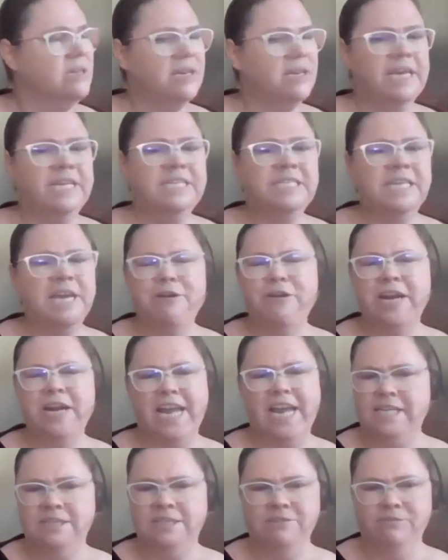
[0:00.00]

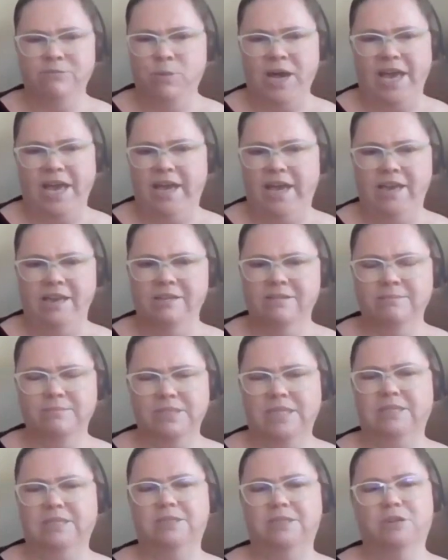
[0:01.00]
interrogative way.
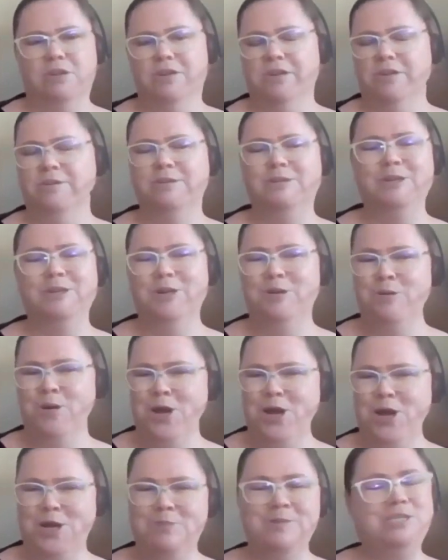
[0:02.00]
That's not a good
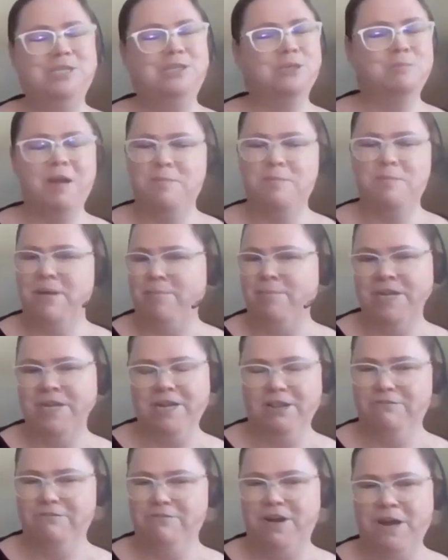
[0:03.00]
word, but use my public
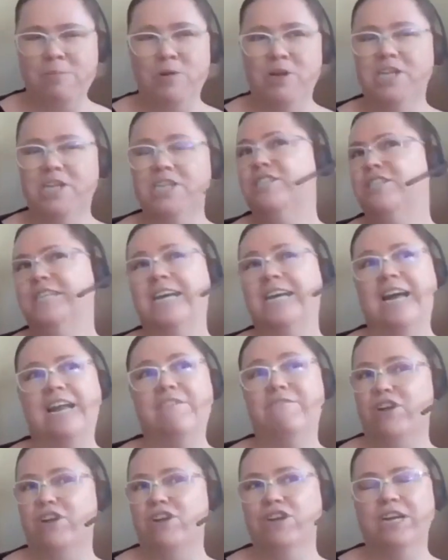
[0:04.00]
health frameworks to kind
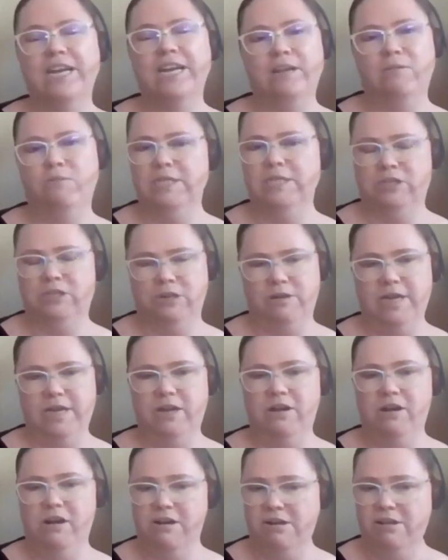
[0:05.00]
of look at what's going
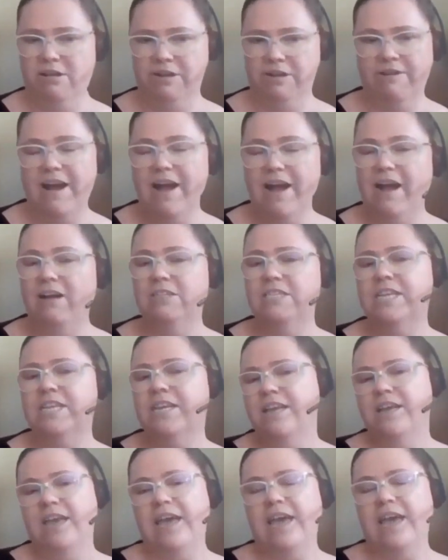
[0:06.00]
on the ground
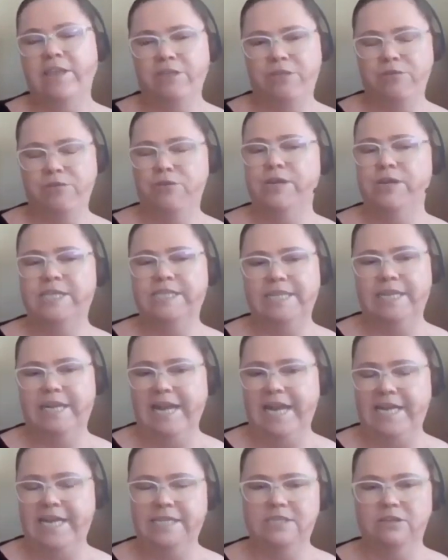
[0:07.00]
and through a
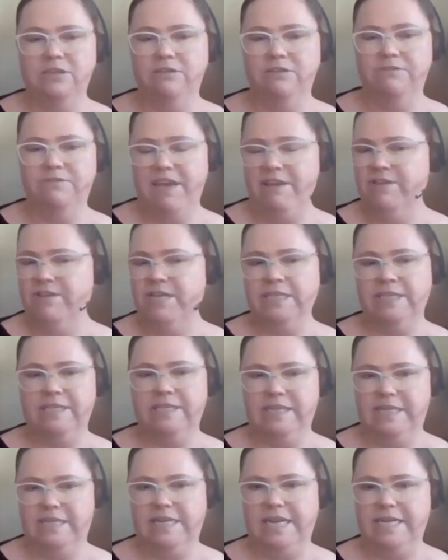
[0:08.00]
lens of evidence
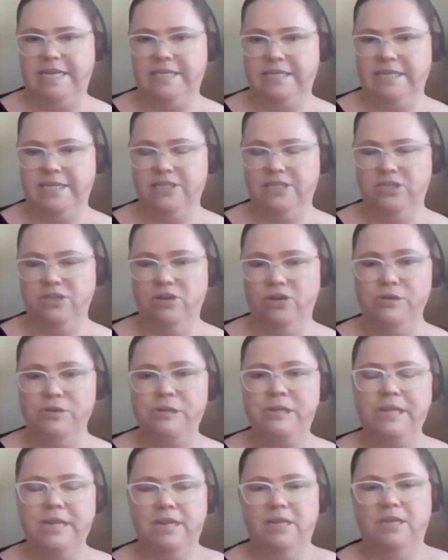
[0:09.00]
and data. So
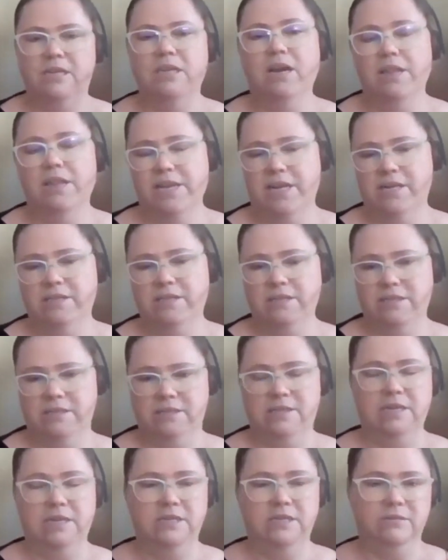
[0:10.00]
yeah, that is
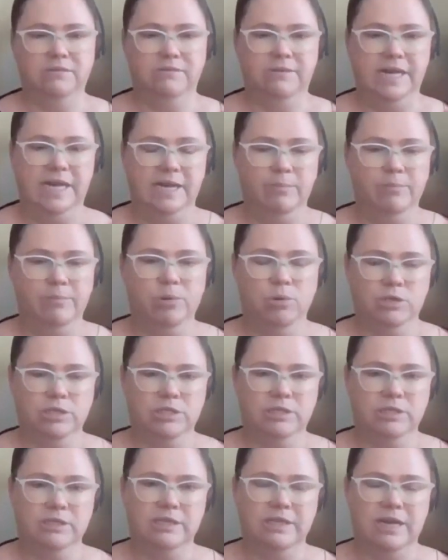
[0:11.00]
a really
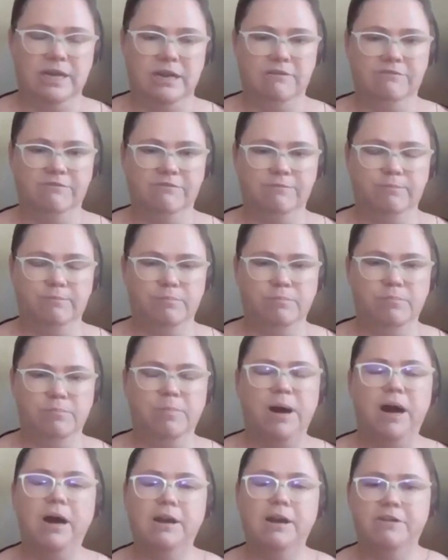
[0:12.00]
important kind of
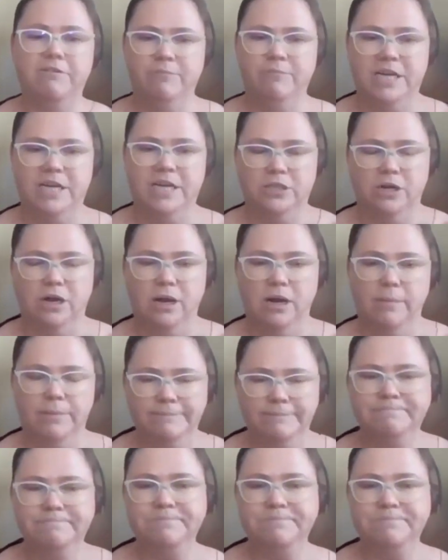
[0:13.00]
part of my job.